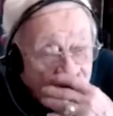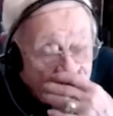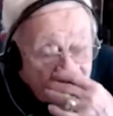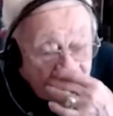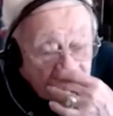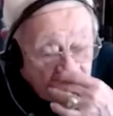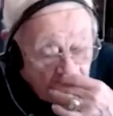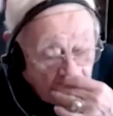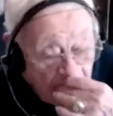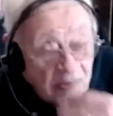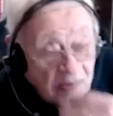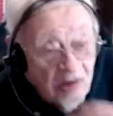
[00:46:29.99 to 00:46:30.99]
She said, well,
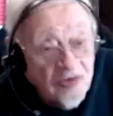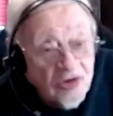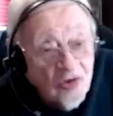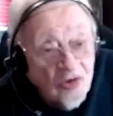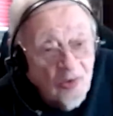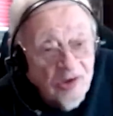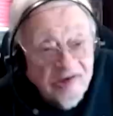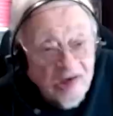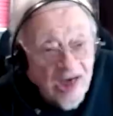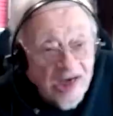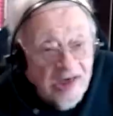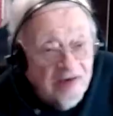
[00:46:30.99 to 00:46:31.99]
my mother's Norwegian,
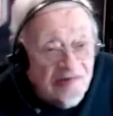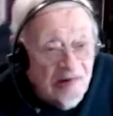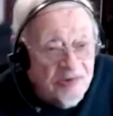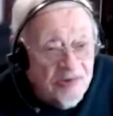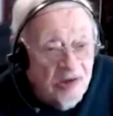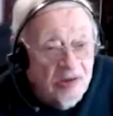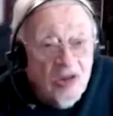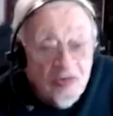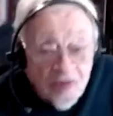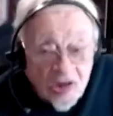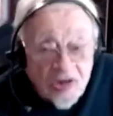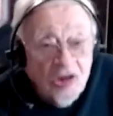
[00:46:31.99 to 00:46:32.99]
I never represent.
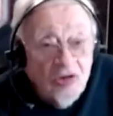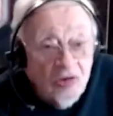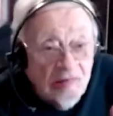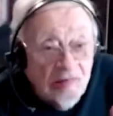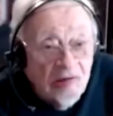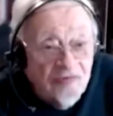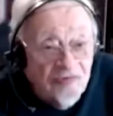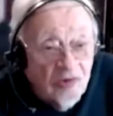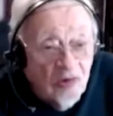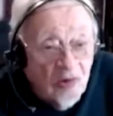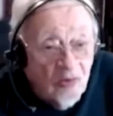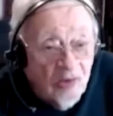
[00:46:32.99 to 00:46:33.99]
They said, you can run for
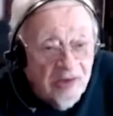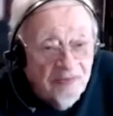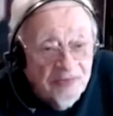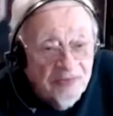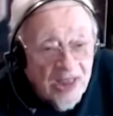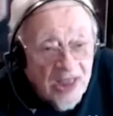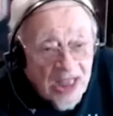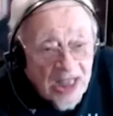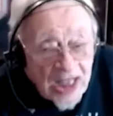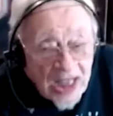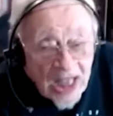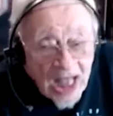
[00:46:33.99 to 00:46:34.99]
Norway.
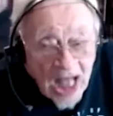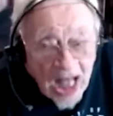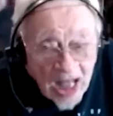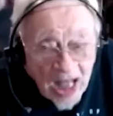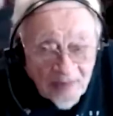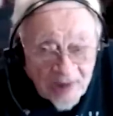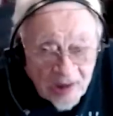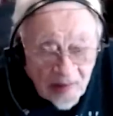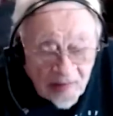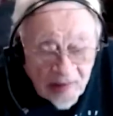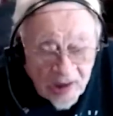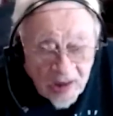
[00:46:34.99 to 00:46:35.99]
I'm in the
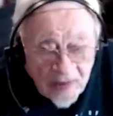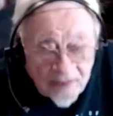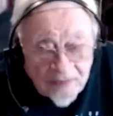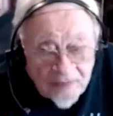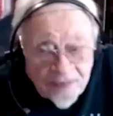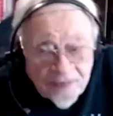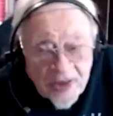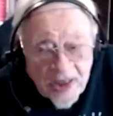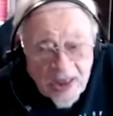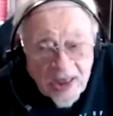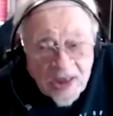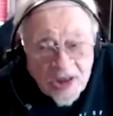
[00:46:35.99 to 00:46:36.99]
arena,
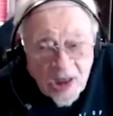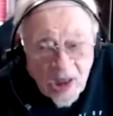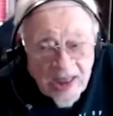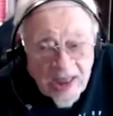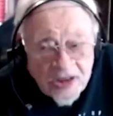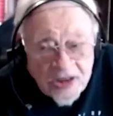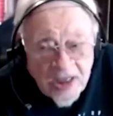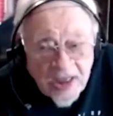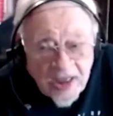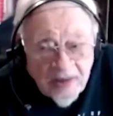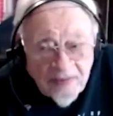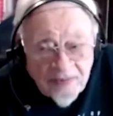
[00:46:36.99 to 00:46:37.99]
it's the last
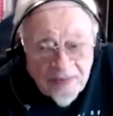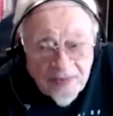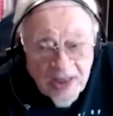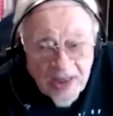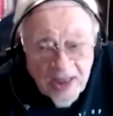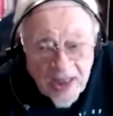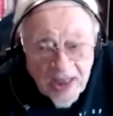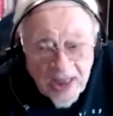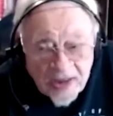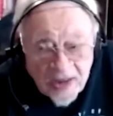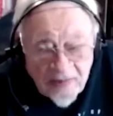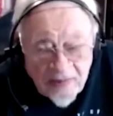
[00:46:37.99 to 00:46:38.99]
day,
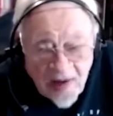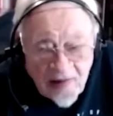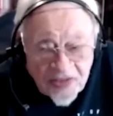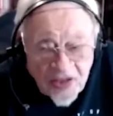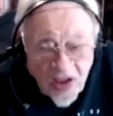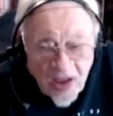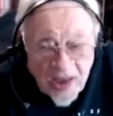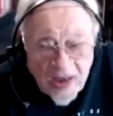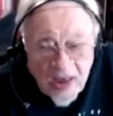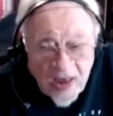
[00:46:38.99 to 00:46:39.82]
the marathon,